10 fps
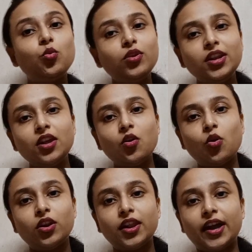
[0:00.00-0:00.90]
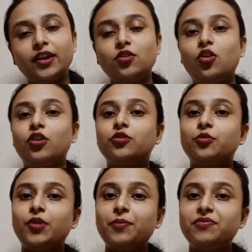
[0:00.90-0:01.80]
only online on the
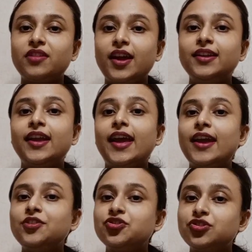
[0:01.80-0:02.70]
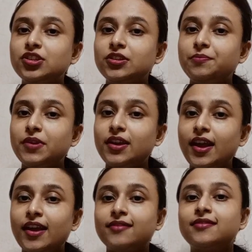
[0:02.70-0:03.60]
website
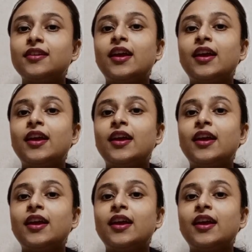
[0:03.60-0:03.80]
https